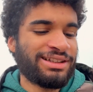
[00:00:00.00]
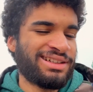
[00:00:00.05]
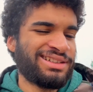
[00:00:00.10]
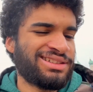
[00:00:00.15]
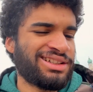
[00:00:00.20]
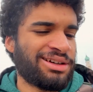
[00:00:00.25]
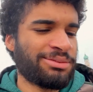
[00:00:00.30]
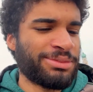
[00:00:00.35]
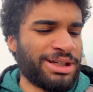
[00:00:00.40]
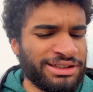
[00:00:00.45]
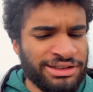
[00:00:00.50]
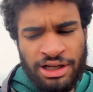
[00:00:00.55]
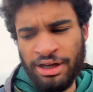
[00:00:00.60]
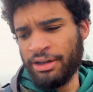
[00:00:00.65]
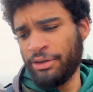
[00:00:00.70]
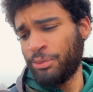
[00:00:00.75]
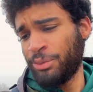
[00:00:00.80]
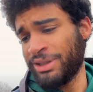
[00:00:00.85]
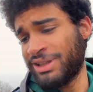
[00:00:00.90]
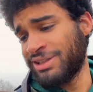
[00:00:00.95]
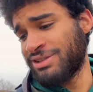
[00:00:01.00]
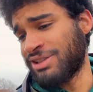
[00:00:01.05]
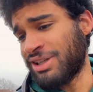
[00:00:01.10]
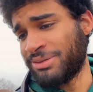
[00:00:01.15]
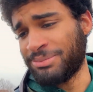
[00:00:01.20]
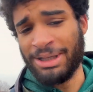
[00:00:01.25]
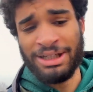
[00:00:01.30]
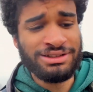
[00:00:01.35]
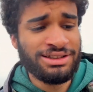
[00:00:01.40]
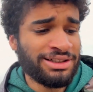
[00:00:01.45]
They're talking about nothing. What they talking
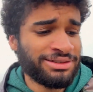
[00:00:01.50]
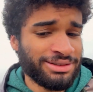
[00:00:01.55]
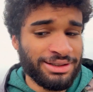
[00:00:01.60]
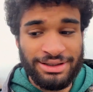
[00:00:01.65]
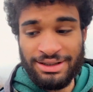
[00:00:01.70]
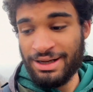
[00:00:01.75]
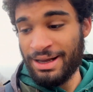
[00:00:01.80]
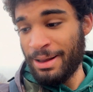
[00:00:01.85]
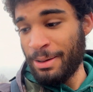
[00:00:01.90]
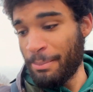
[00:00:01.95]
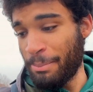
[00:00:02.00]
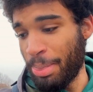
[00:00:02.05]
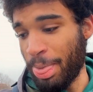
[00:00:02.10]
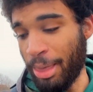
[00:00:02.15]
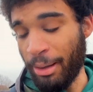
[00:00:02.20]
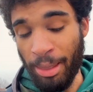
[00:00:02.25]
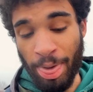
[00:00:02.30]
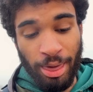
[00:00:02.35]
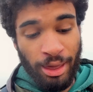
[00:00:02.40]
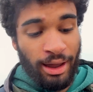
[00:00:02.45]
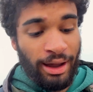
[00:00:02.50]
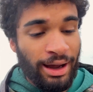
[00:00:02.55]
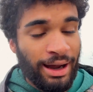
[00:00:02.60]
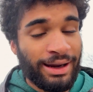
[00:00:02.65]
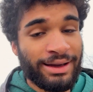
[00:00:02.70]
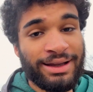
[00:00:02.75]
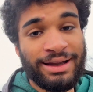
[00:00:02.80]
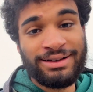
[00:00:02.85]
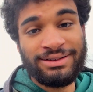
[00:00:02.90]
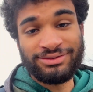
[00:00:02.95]
about? Blah, blah, blah. I
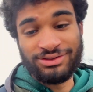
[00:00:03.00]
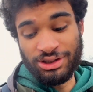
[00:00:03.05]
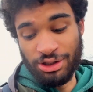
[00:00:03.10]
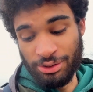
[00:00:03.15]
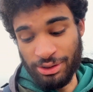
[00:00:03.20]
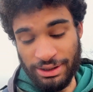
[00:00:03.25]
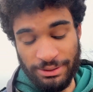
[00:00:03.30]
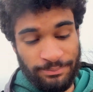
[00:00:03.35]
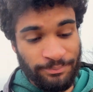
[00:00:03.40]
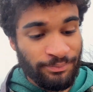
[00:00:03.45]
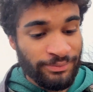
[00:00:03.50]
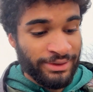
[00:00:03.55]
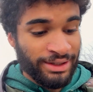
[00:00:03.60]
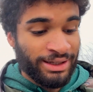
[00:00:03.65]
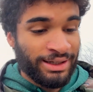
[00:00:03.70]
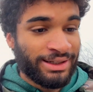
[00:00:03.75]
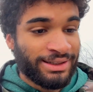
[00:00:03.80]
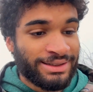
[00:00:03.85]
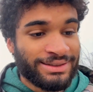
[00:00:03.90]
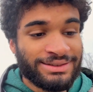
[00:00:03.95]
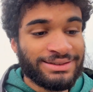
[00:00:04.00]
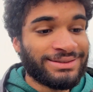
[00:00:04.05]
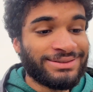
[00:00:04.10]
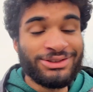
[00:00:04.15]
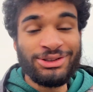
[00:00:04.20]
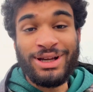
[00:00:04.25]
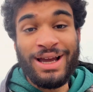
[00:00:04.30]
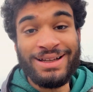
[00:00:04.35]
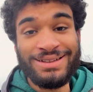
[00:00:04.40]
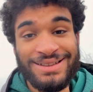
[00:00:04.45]
can't even do it.
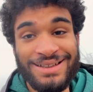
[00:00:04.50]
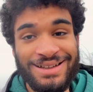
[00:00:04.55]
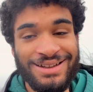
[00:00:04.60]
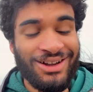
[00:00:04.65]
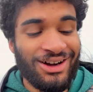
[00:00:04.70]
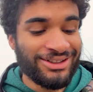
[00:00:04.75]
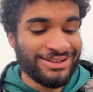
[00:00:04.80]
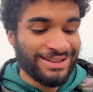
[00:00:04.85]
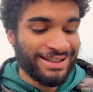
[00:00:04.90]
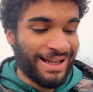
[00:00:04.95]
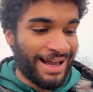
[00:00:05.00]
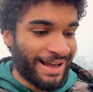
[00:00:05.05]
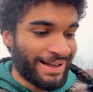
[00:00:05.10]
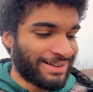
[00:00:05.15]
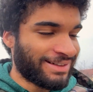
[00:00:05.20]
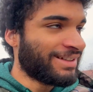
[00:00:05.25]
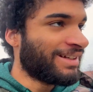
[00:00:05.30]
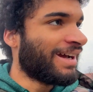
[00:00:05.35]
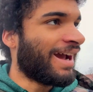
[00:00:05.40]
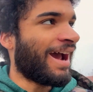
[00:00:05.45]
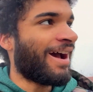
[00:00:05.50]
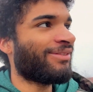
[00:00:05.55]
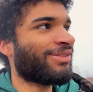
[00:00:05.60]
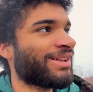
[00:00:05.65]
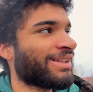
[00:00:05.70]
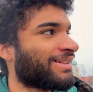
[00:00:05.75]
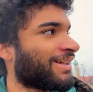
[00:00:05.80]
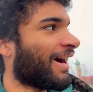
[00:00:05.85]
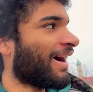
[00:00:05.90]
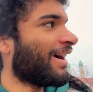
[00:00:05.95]
You can't sing along to that. Half of
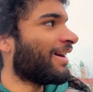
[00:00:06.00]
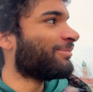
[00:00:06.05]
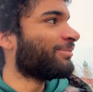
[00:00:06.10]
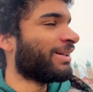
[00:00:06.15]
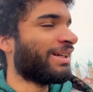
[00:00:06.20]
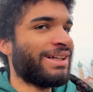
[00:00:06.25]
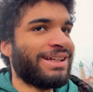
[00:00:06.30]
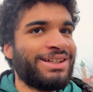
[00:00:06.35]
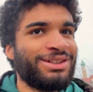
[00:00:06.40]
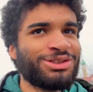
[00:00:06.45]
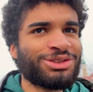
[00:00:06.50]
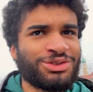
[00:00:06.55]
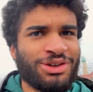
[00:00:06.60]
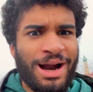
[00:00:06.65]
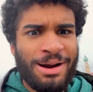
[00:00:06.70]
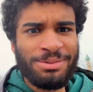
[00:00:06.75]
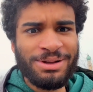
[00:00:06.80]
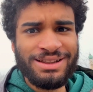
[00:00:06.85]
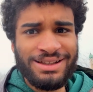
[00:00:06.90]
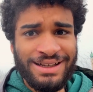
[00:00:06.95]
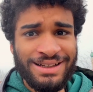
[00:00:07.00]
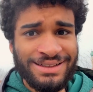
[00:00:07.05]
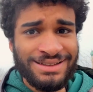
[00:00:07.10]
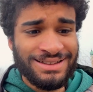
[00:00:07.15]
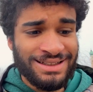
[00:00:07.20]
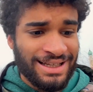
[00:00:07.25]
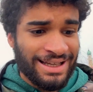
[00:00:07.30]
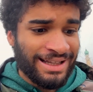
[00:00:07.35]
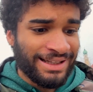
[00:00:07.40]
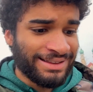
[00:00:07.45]
the time, he was rapping
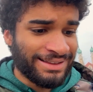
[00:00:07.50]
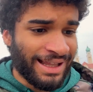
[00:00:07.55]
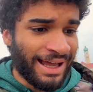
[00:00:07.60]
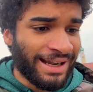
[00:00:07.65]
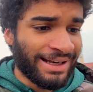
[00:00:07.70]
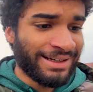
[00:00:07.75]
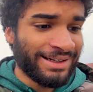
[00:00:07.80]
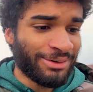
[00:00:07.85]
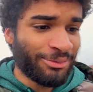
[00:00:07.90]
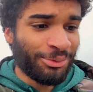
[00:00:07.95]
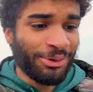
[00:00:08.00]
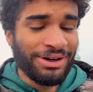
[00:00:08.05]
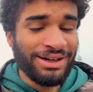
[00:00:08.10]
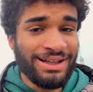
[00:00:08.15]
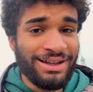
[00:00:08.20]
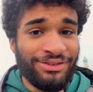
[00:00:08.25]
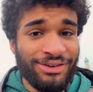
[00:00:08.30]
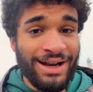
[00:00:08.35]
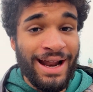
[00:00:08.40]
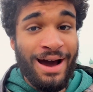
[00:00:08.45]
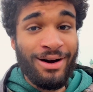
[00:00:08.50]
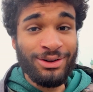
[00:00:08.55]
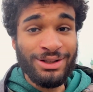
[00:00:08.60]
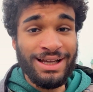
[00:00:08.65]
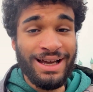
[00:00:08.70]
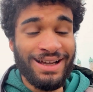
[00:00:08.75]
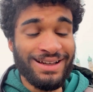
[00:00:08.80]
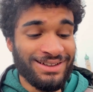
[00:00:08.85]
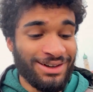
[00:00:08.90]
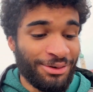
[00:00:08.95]
things that weren't even out
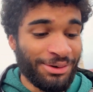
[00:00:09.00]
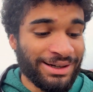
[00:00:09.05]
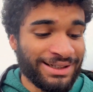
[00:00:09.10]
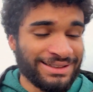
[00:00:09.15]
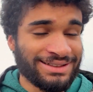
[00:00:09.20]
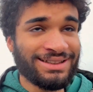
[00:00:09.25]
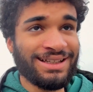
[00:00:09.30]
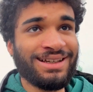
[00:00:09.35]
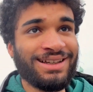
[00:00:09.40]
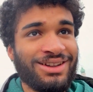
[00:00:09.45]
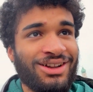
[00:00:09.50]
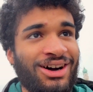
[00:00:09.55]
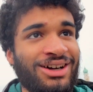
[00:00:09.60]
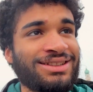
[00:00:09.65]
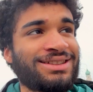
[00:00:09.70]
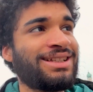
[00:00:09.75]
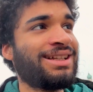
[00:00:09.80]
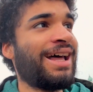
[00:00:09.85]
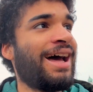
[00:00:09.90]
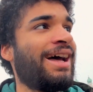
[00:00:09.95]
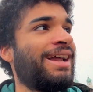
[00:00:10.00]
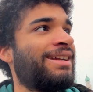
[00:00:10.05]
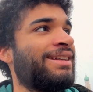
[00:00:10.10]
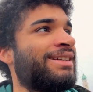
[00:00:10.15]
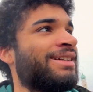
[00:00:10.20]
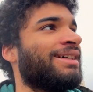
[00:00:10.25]
yet. No one could sing along to that.